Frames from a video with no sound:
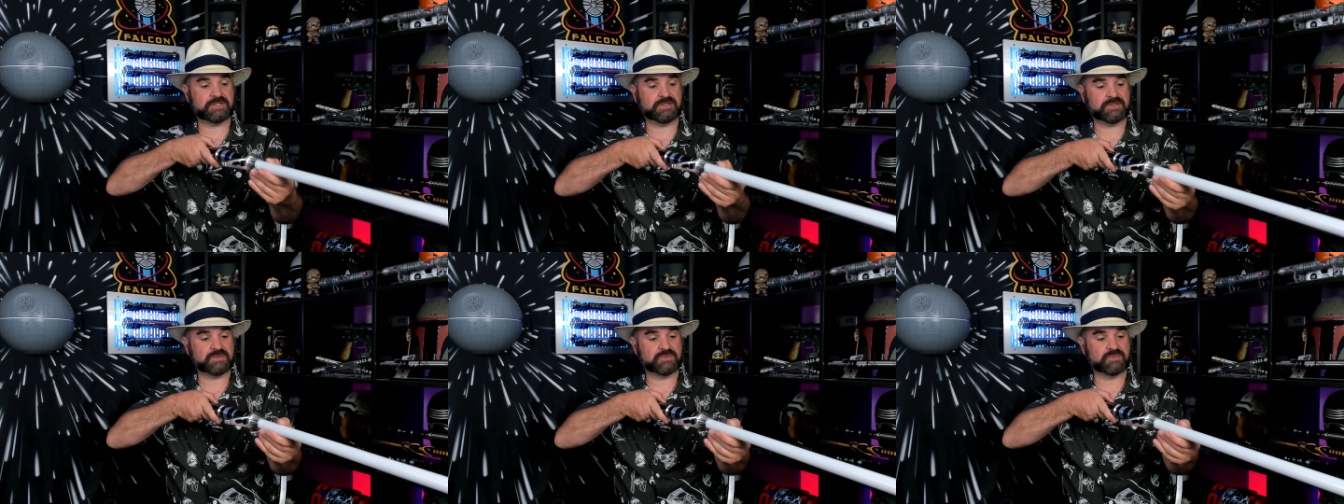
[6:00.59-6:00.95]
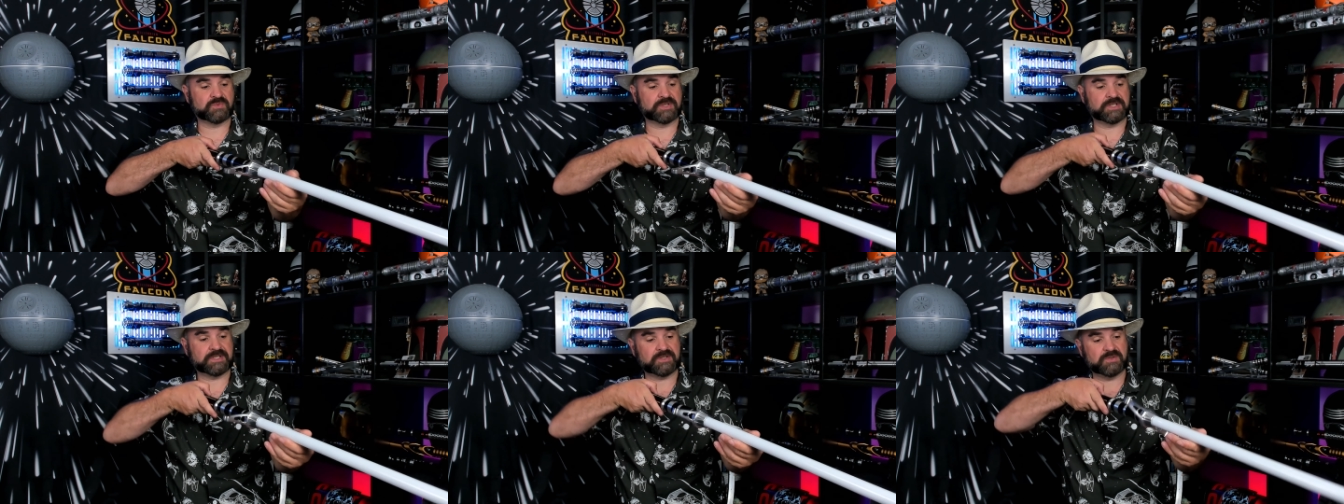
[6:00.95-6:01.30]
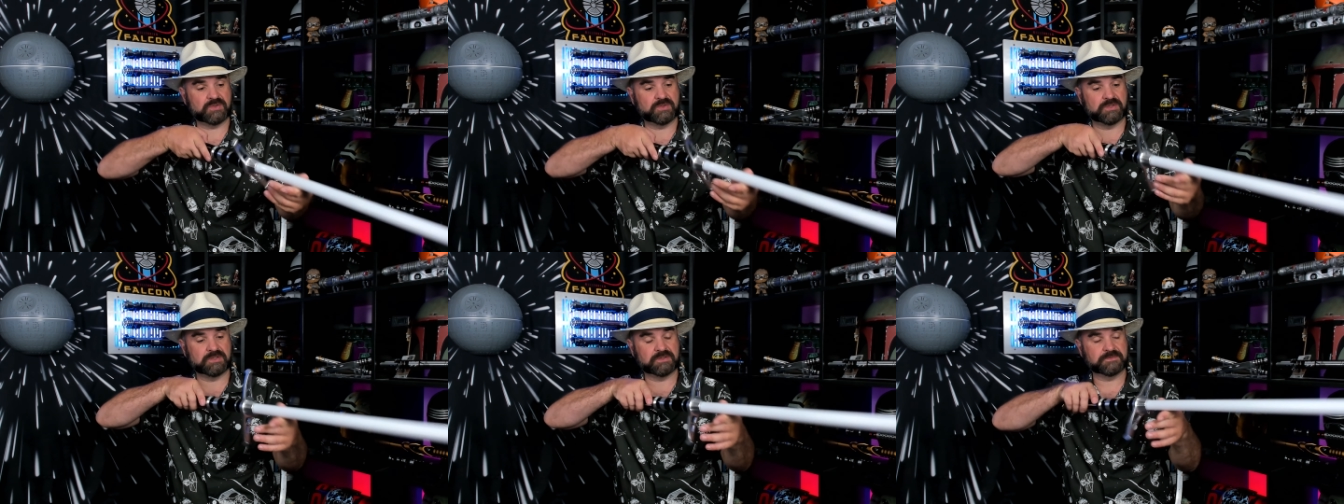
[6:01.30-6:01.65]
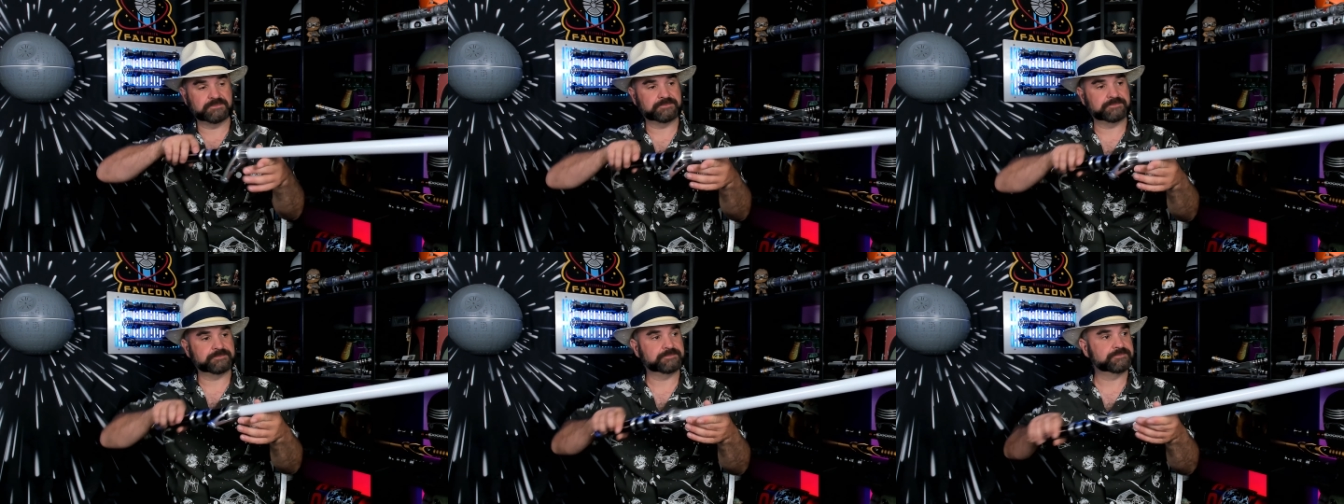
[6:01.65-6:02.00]
looks really cool.
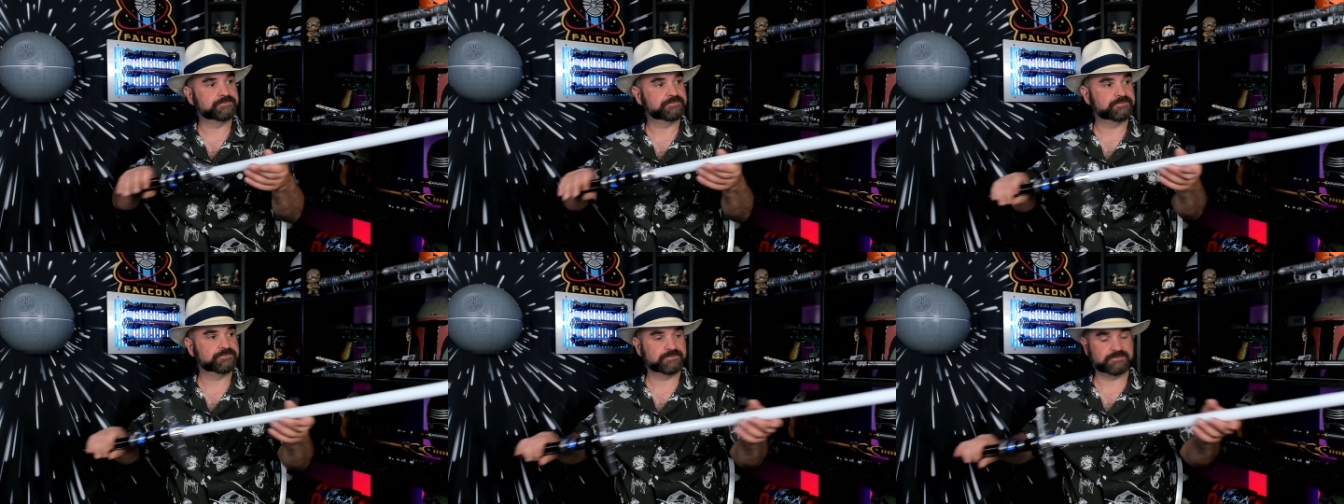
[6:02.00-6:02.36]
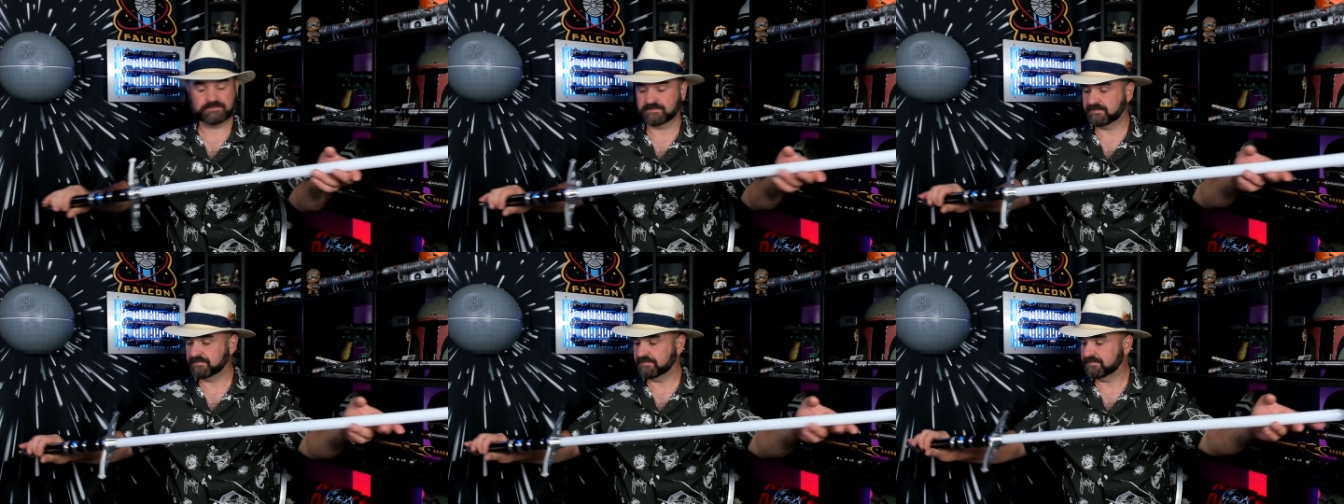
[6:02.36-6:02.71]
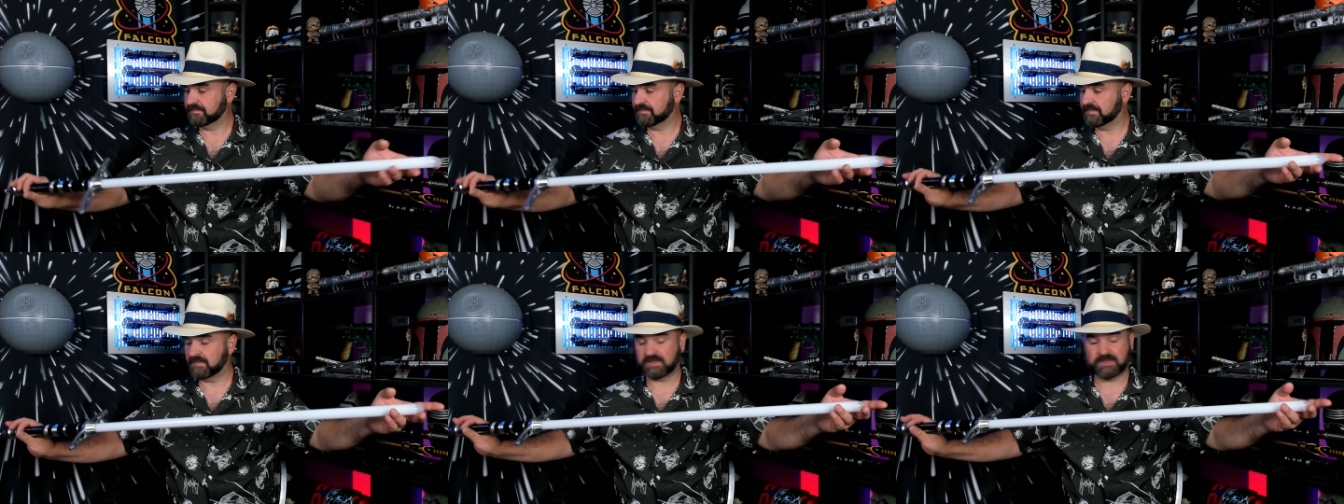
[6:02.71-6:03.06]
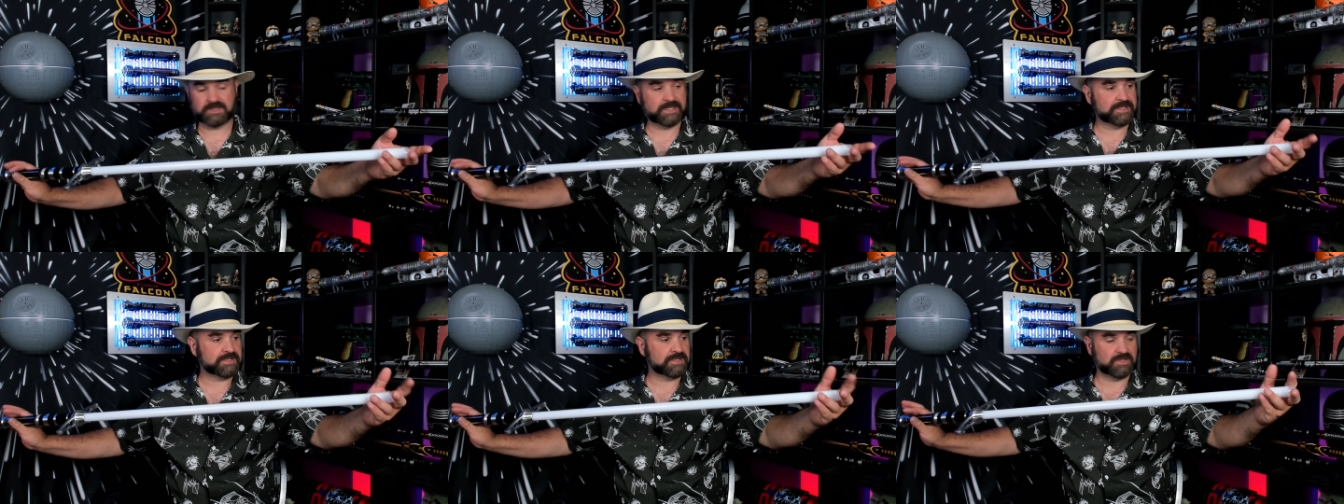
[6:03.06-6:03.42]

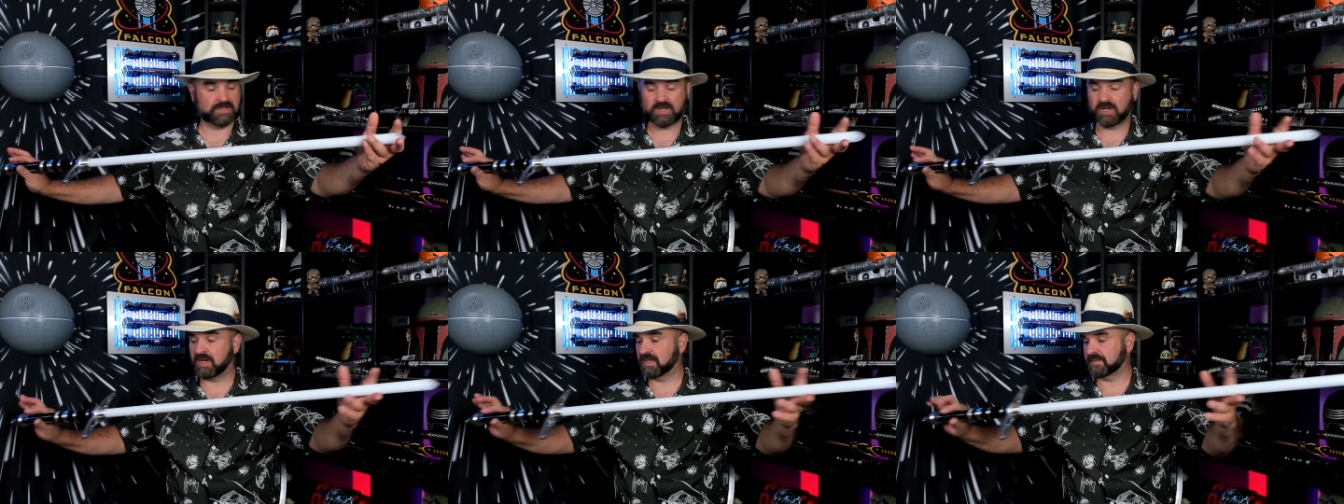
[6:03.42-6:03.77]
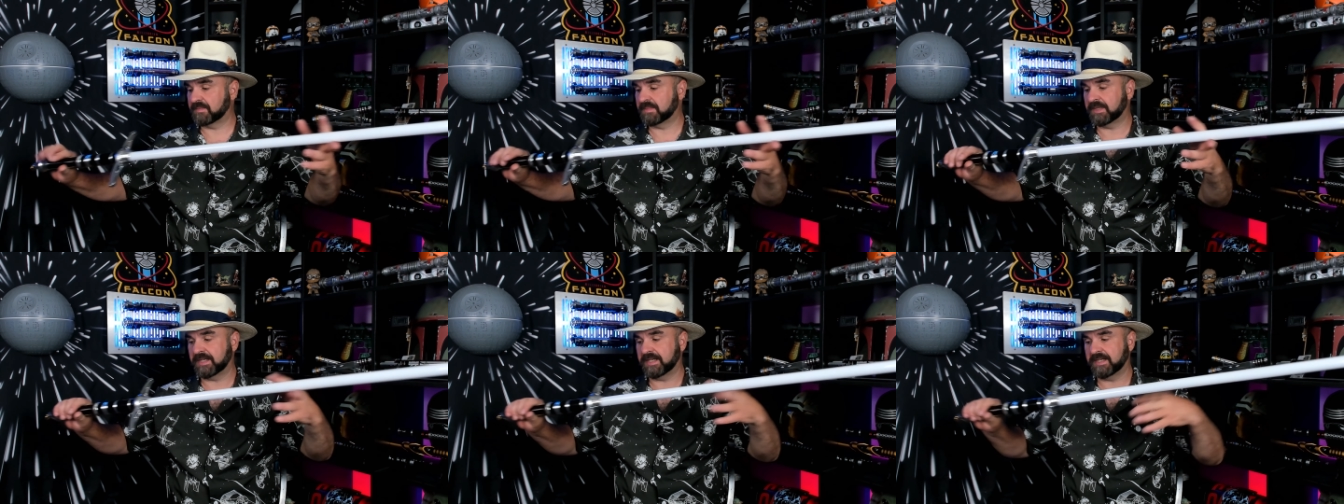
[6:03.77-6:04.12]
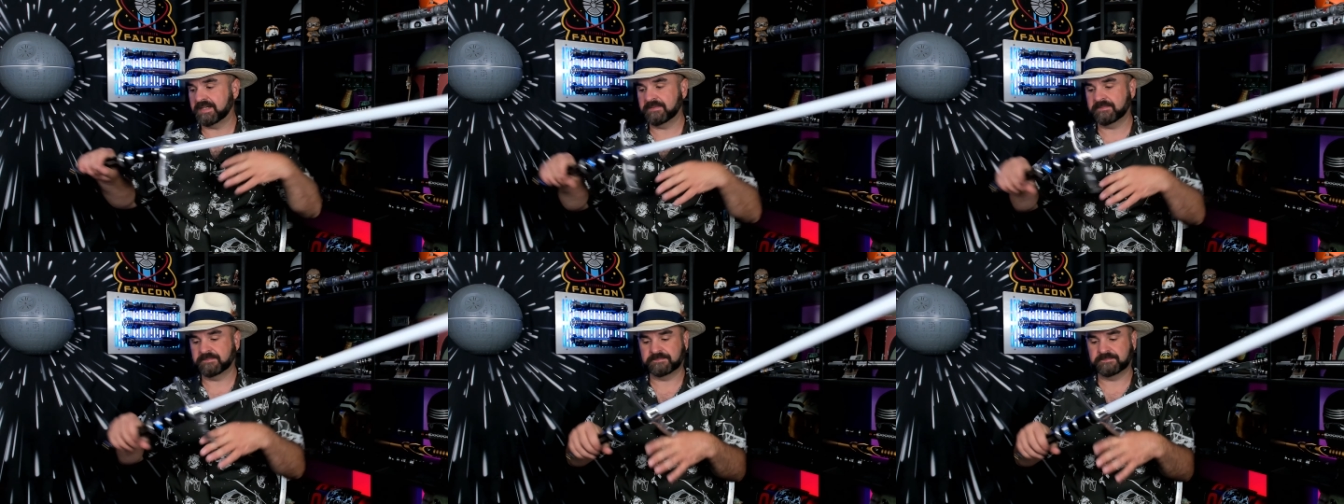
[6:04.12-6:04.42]
Nice long blade.